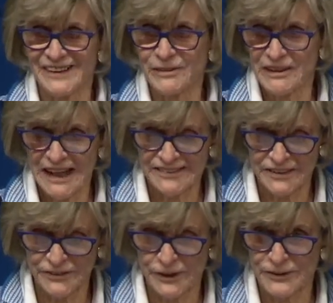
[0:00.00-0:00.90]
who, as
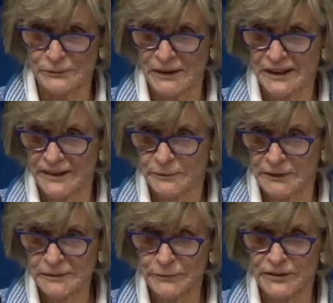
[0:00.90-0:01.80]
you know, was my
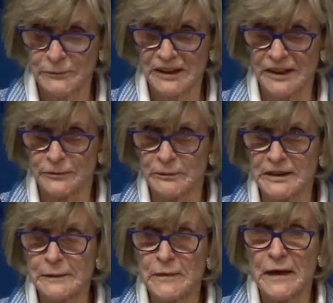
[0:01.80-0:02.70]
husband.
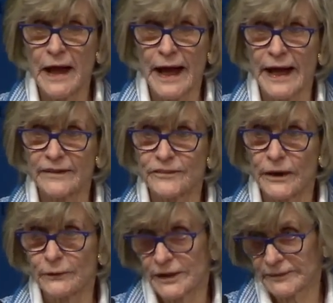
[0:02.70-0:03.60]
And
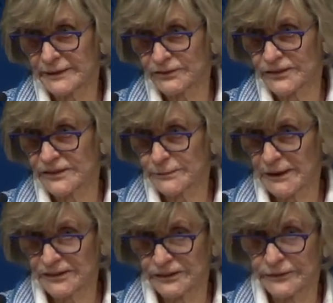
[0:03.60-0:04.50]
so it gives it a
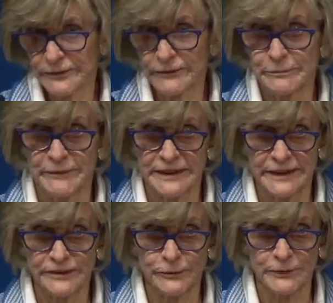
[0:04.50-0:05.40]
special
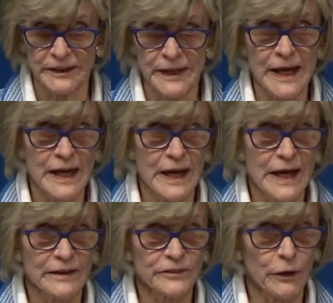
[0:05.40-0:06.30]
meaning to me.
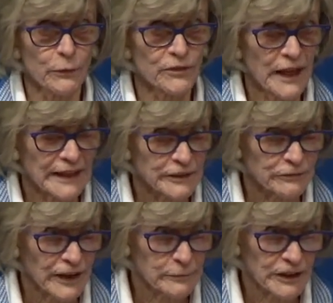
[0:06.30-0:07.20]
So thank you
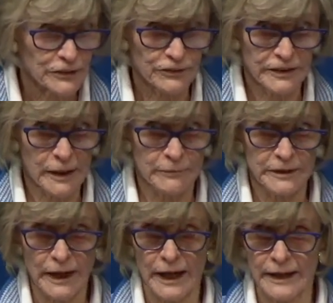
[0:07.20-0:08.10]
very much for
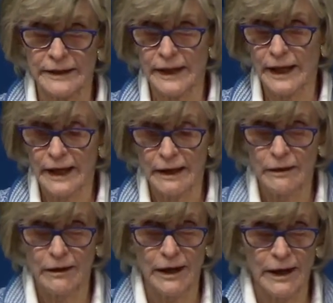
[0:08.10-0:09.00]
coming.
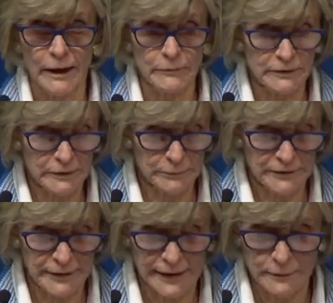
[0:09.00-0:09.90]
I'm a little
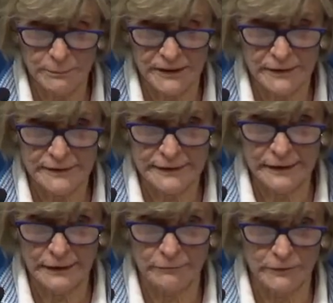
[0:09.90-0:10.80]
bit late because
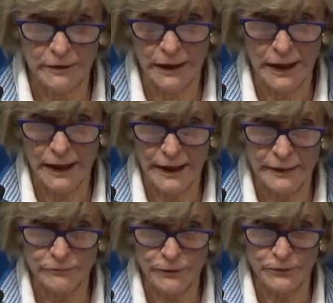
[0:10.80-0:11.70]
I
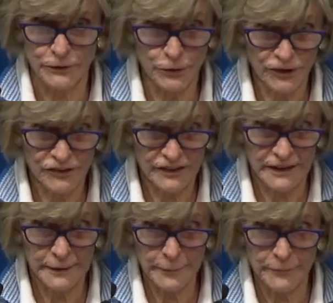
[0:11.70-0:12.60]
am from New York
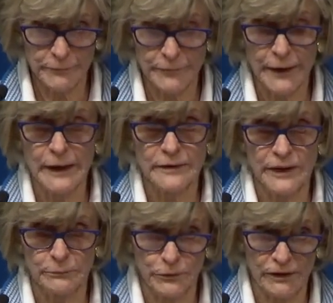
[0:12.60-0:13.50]
City,
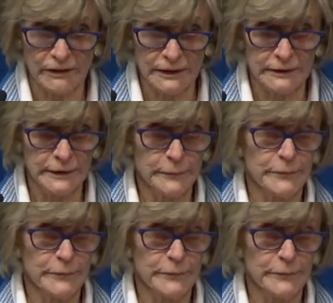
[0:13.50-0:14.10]
temporarily.